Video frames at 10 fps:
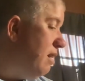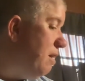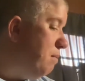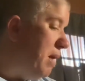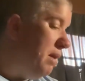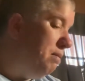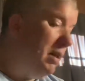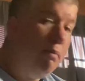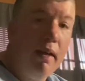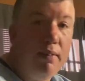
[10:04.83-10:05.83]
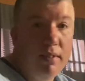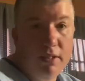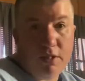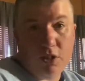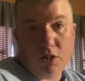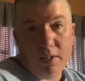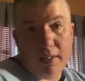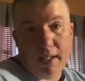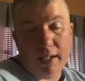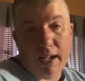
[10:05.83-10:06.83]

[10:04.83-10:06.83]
made me make the decision that